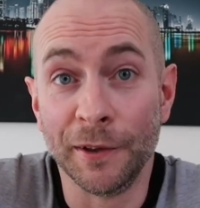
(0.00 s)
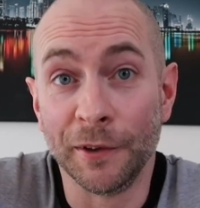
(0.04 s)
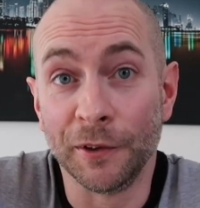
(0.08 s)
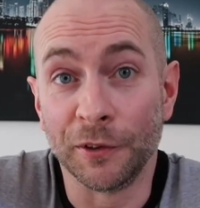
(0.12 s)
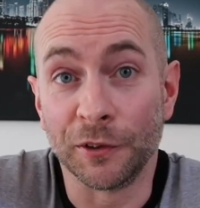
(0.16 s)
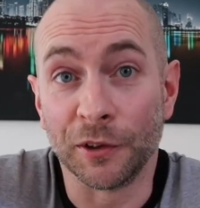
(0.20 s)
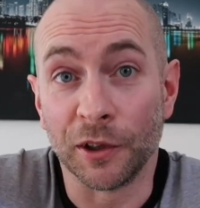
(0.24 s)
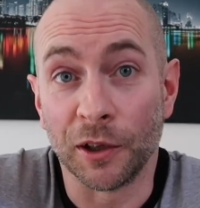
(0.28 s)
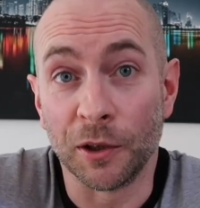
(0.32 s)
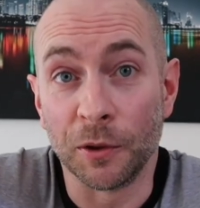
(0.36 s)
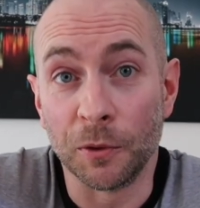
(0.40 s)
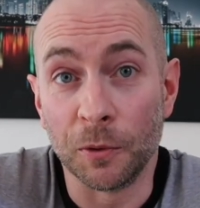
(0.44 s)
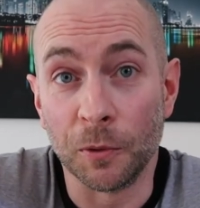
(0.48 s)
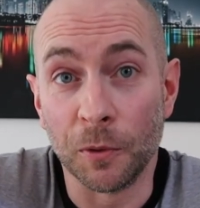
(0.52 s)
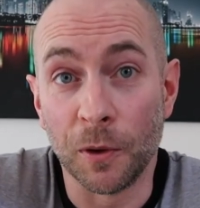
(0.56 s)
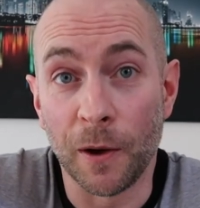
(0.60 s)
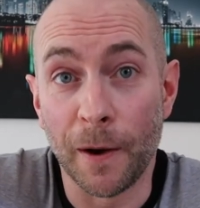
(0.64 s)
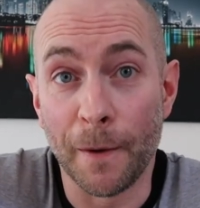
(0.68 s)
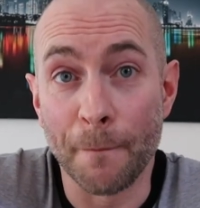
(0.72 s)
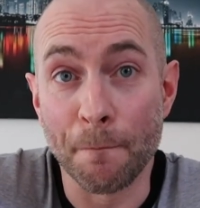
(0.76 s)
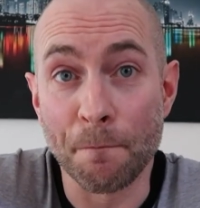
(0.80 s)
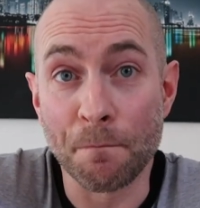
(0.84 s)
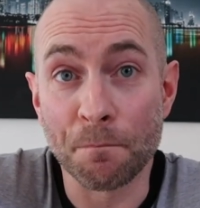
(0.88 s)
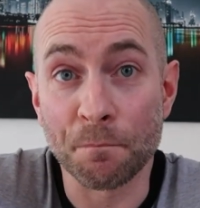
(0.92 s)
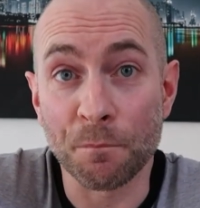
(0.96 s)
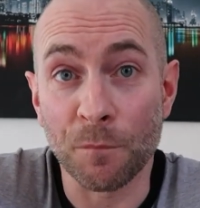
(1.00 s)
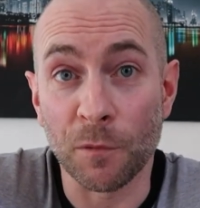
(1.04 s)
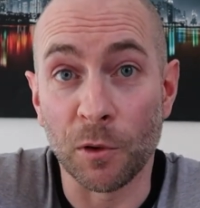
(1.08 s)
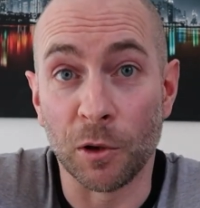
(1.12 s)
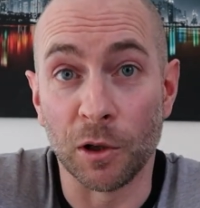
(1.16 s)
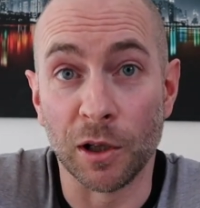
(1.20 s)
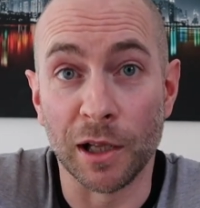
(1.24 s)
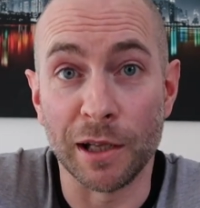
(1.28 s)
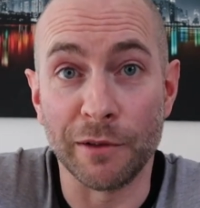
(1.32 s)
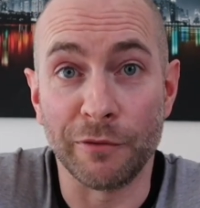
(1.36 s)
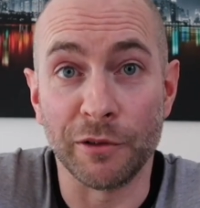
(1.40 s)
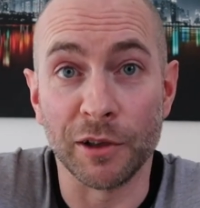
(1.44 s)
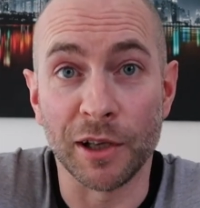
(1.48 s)
So I'll
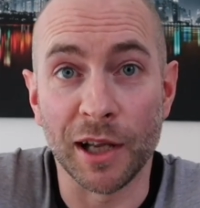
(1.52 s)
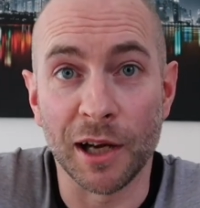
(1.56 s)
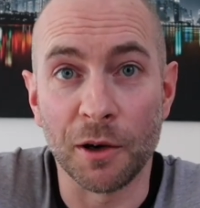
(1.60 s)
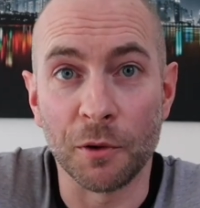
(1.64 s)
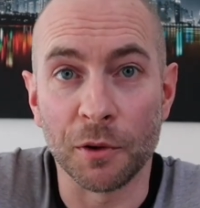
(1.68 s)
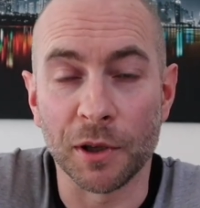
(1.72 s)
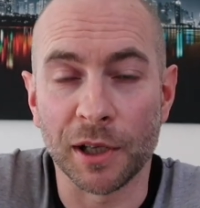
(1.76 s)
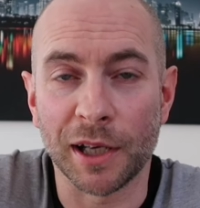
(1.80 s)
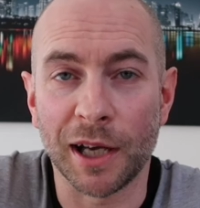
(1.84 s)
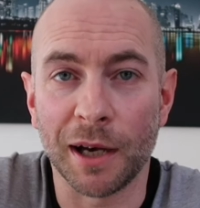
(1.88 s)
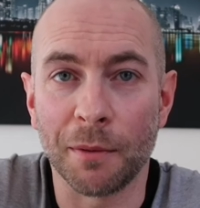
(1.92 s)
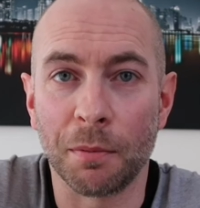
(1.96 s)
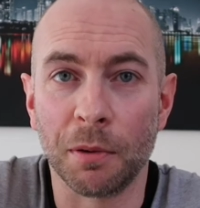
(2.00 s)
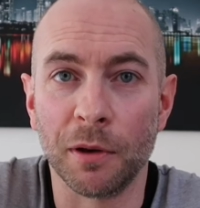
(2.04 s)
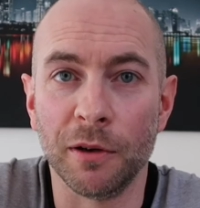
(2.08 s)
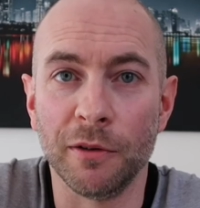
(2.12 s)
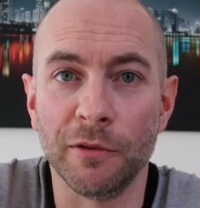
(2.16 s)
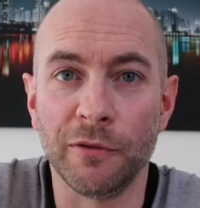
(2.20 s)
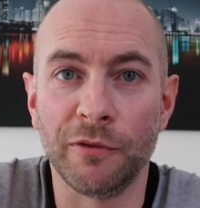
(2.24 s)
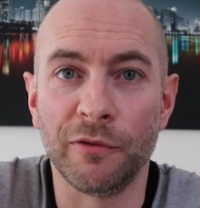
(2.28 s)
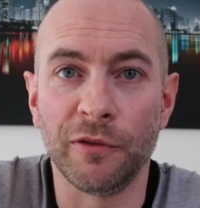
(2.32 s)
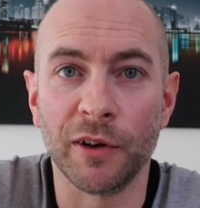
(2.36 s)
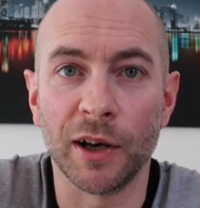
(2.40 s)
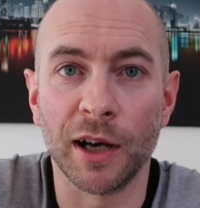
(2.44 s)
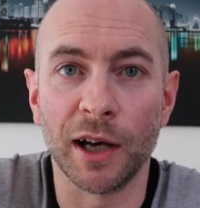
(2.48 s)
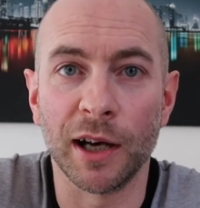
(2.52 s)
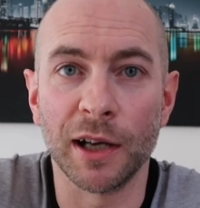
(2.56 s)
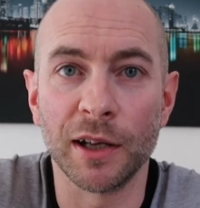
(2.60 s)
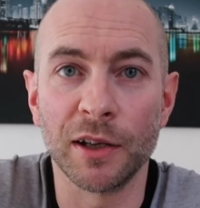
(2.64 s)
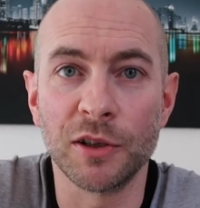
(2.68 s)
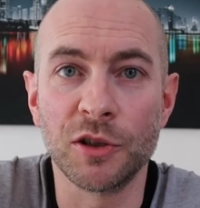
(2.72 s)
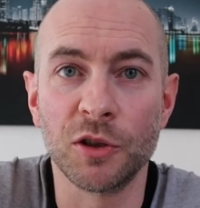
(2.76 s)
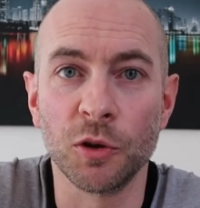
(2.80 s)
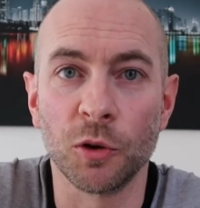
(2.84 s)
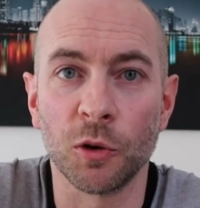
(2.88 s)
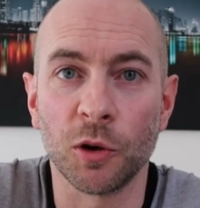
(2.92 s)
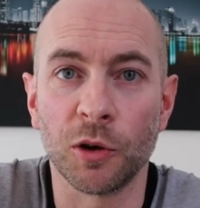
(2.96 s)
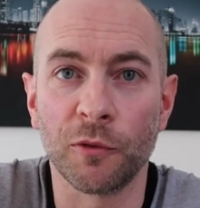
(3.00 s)
leave you now with a couple of
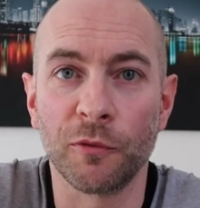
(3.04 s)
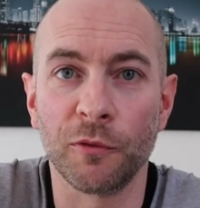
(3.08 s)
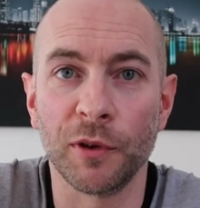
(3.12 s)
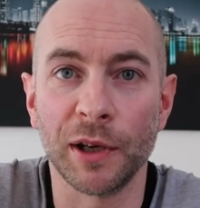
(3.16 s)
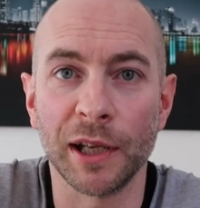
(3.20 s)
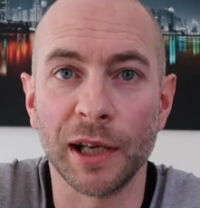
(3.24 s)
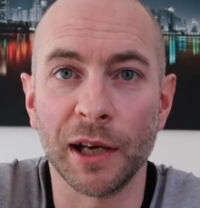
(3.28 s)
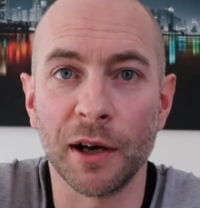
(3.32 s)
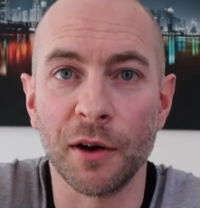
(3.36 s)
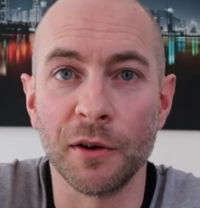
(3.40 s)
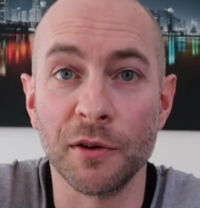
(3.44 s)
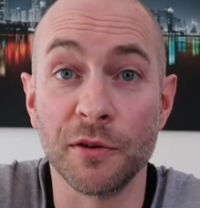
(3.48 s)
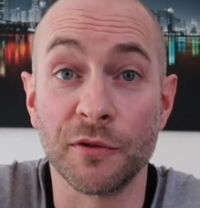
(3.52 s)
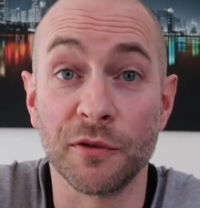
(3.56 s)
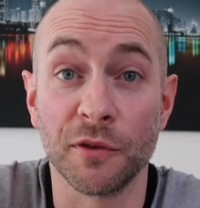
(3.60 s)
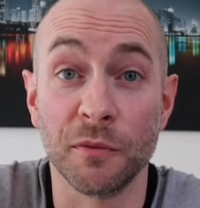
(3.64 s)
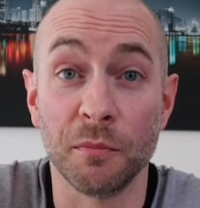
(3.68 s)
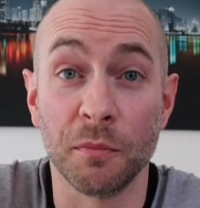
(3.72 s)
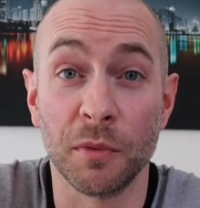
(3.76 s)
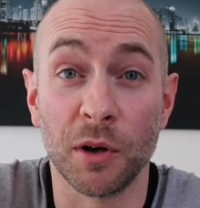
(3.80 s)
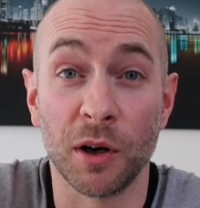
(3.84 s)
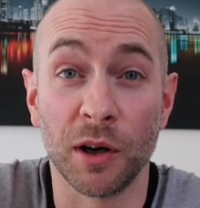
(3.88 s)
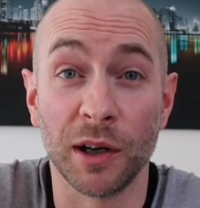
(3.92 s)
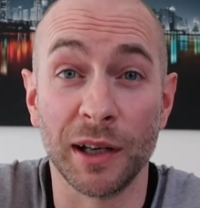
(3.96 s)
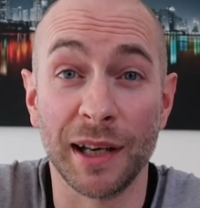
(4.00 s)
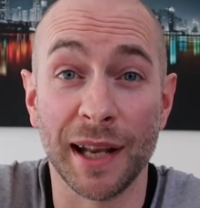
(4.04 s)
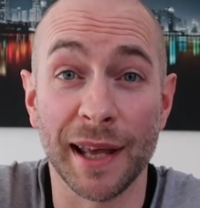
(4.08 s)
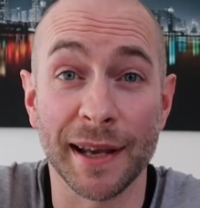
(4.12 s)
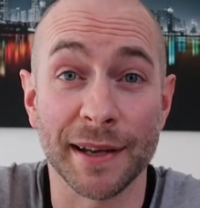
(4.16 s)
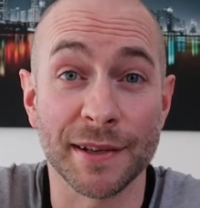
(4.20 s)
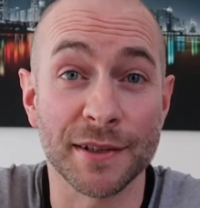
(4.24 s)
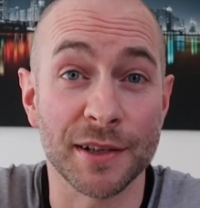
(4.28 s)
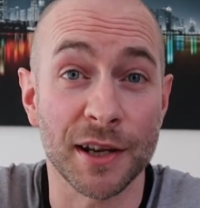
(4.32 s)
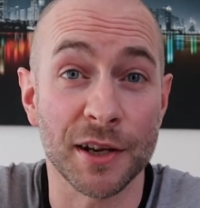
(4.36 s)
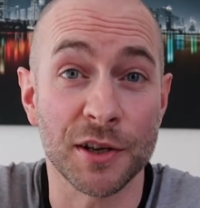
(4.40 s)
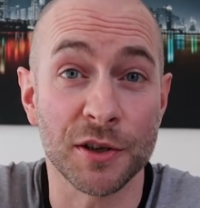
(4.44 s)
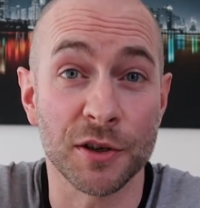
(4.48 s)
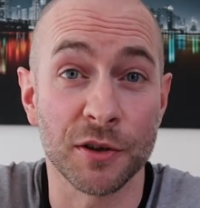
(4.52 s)
short videos from my leg
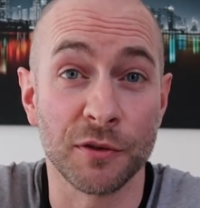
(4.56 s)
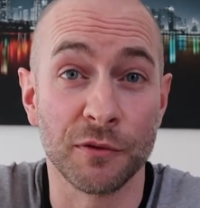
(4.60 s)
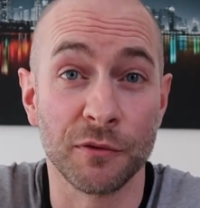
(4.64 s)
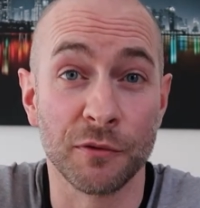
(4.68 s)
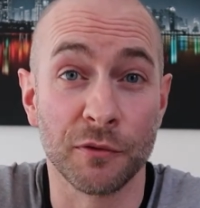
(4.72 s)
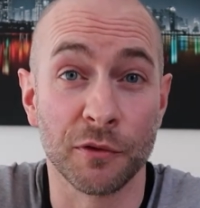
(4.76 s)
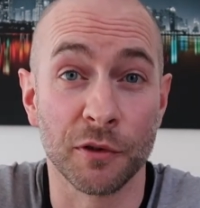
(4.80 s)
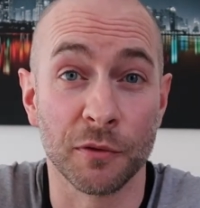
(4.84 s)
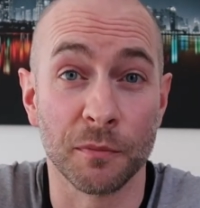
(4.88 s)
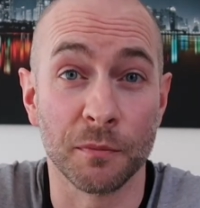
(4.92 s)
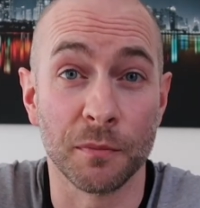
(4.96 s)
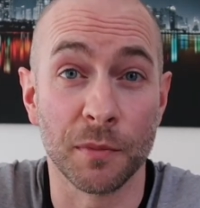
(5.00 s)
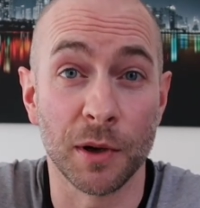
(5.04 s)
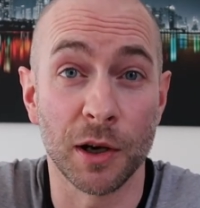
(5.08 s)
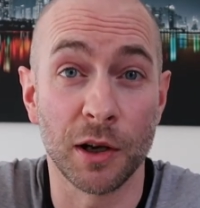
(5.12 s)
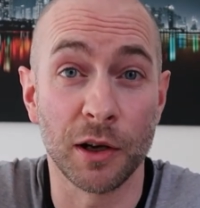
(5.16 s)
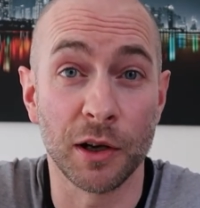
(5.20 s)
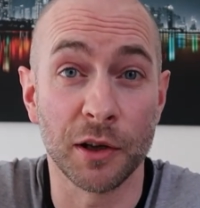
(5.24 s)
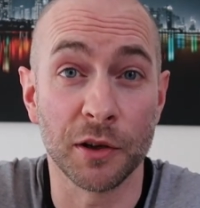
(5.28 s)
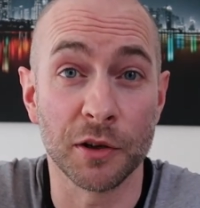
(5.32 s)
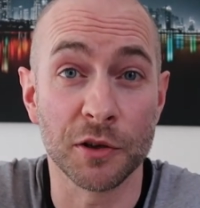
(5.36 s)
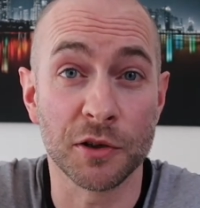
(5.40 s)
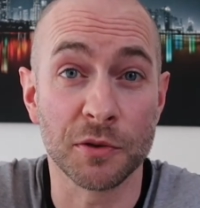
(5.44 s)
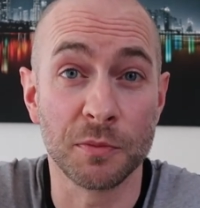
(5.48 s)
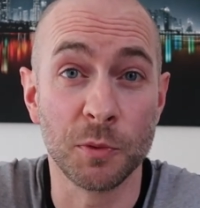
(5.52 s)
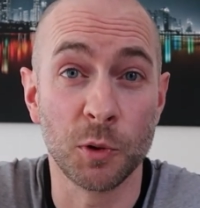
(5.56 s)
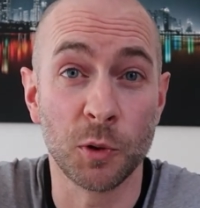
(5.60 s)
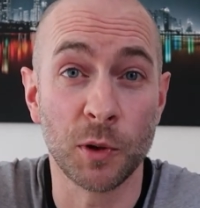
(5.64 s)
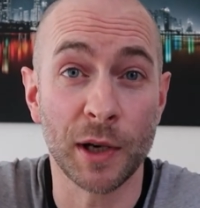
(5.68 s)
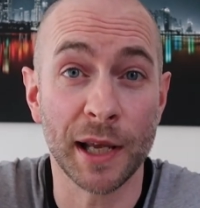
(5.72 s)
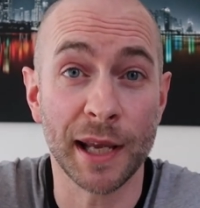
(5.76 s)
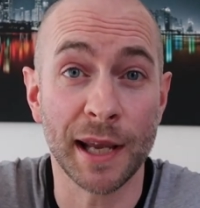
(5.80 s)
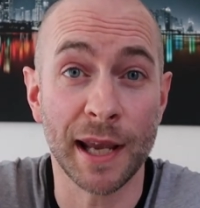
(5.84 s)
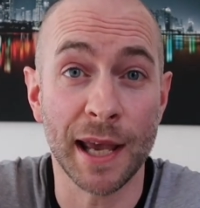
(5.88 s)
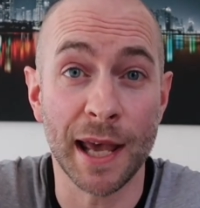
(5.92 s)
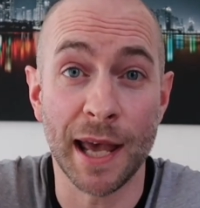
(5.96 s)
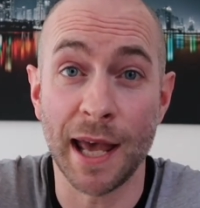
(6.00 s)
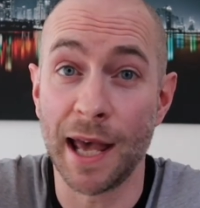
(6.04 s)
session from earlier this
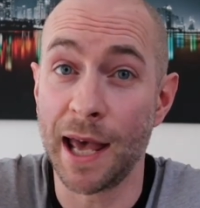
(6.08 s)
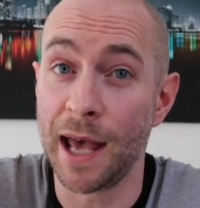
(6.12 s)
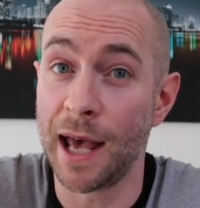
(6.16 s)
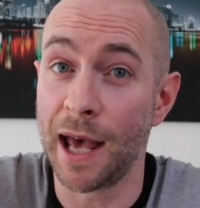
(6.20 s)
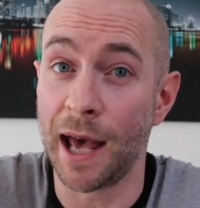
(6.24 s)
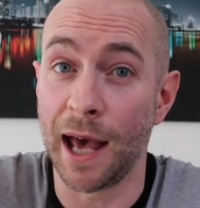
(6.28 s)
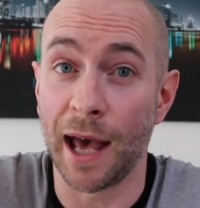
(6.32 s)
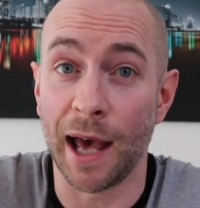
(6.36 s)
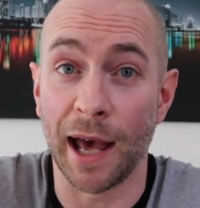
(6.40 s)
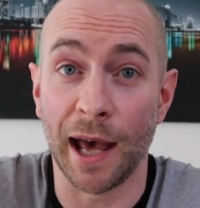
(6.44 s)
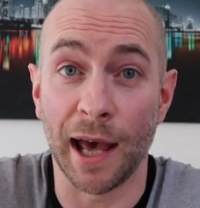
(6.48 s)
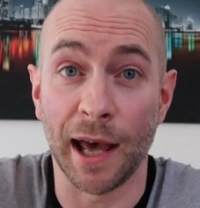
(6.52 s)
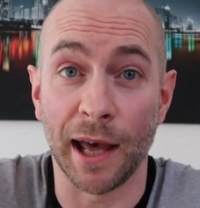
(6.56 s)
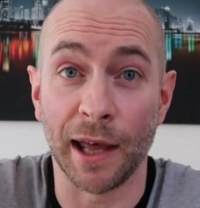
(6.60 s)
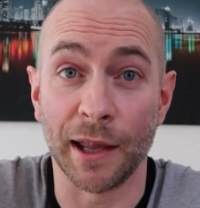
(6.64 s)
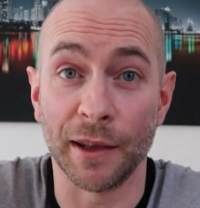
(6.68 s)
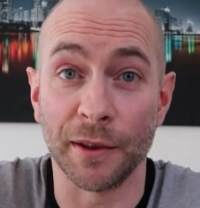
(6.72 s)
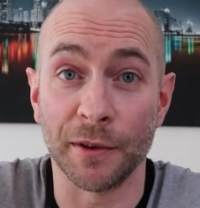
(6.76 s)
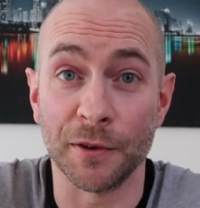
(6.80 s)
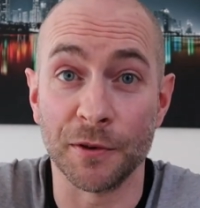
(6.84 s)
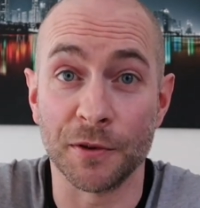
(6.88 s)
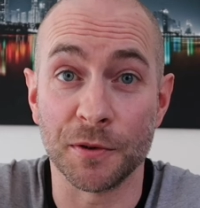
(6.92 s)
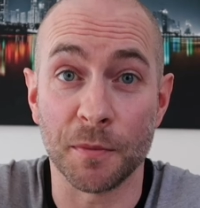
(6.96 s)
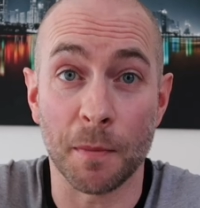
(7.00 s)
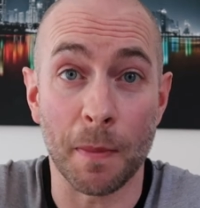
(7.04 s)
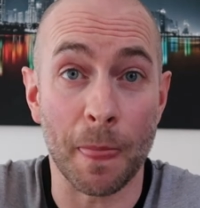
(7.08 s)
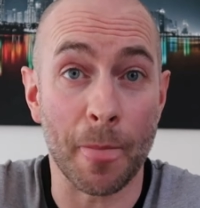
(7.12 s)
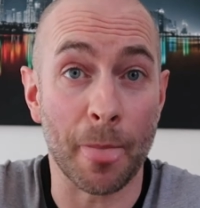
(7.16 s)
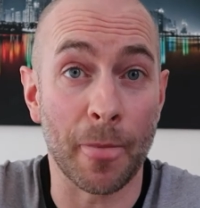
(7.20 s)
morning, and